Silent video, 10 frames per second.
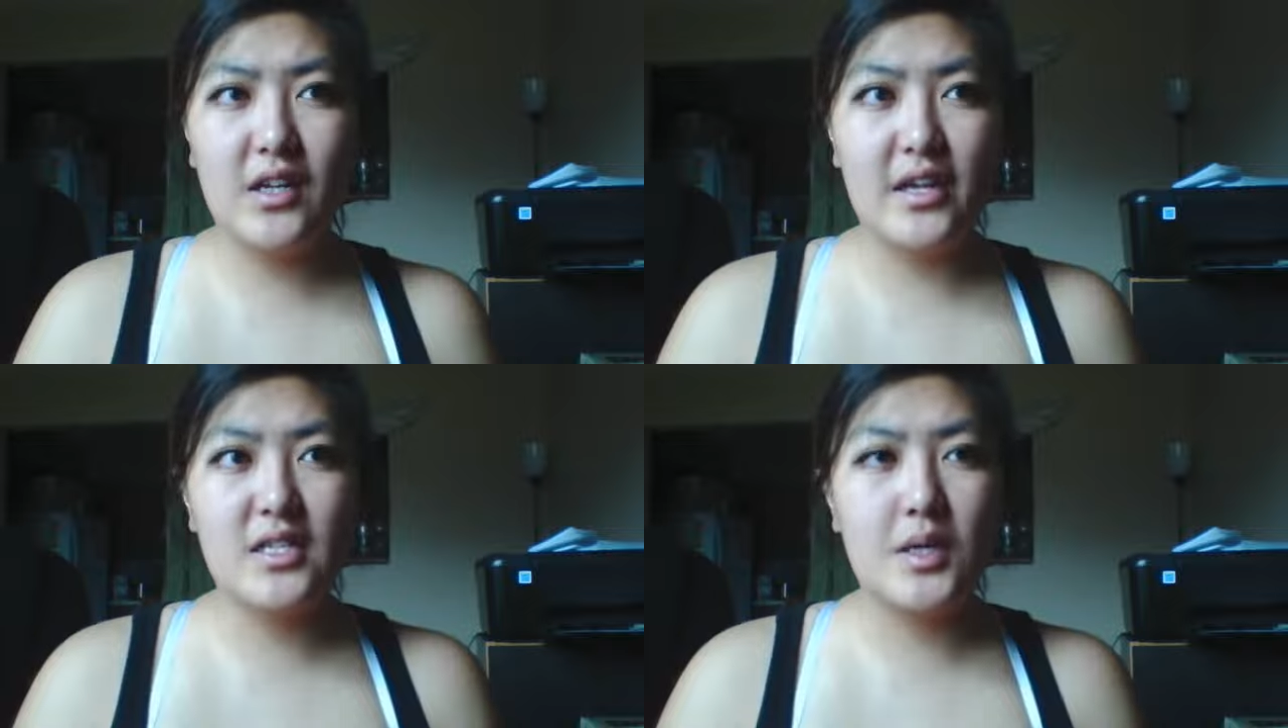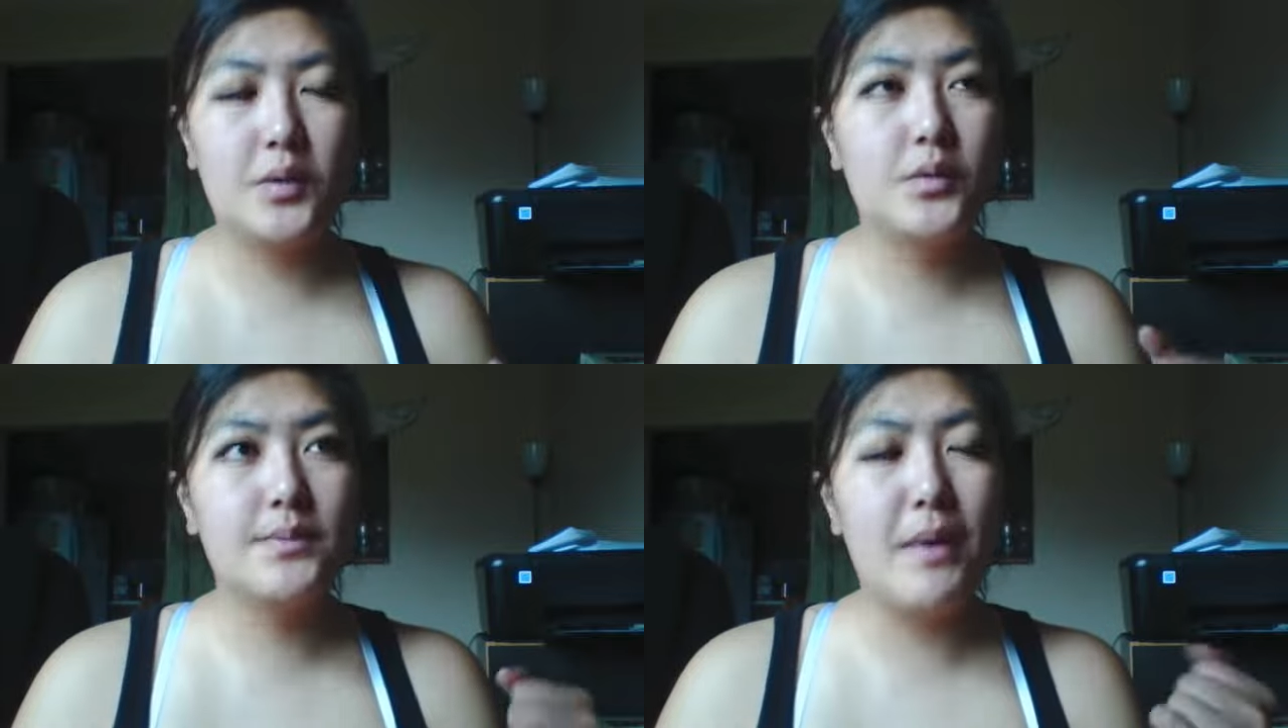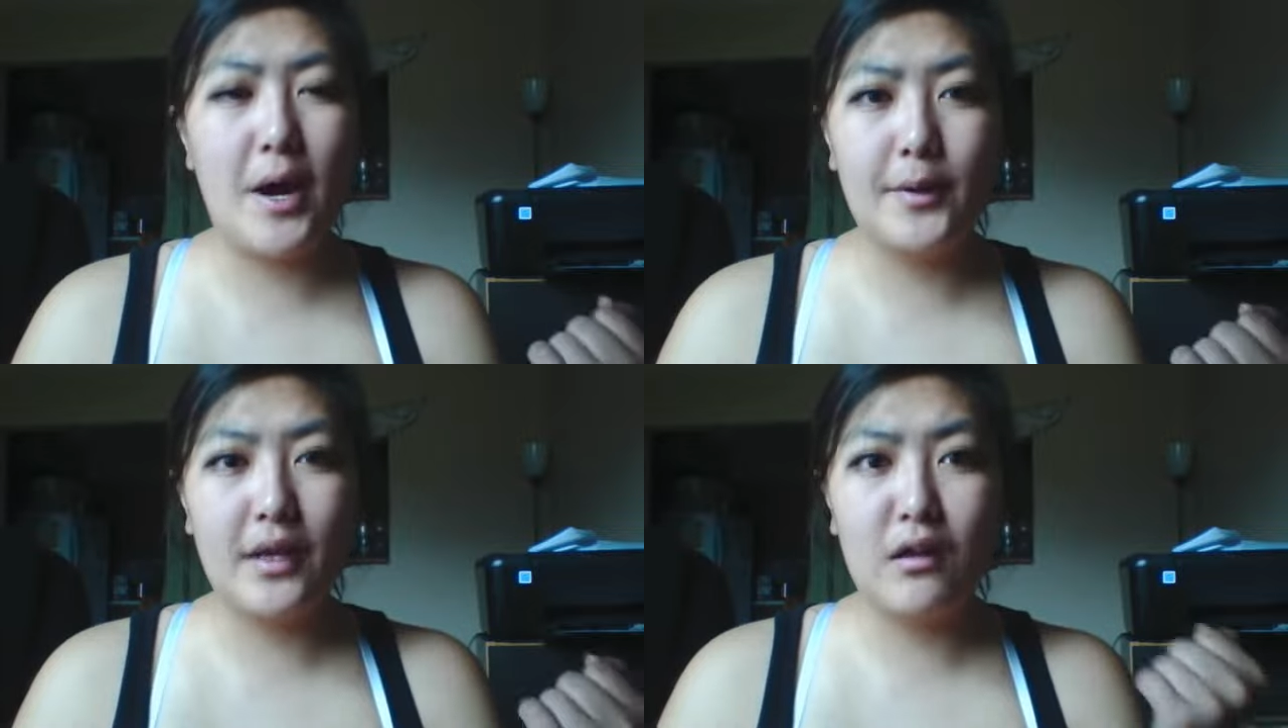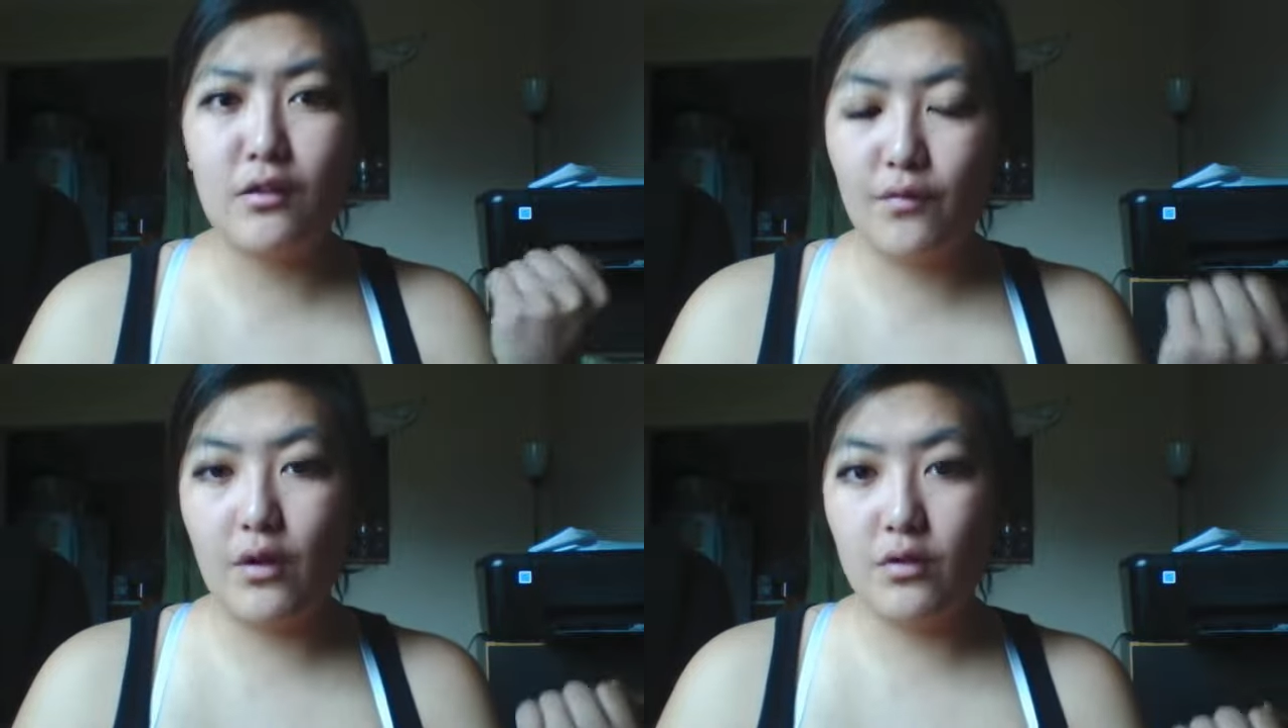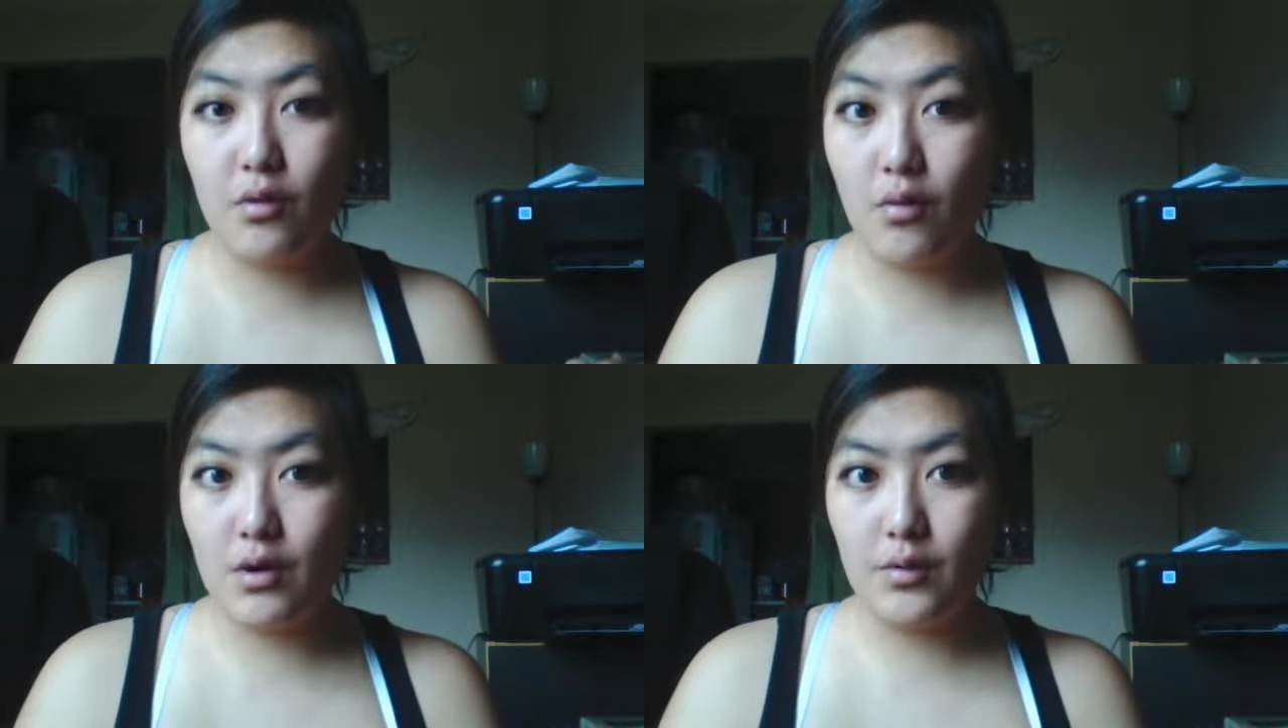like someone was pounding on the front door.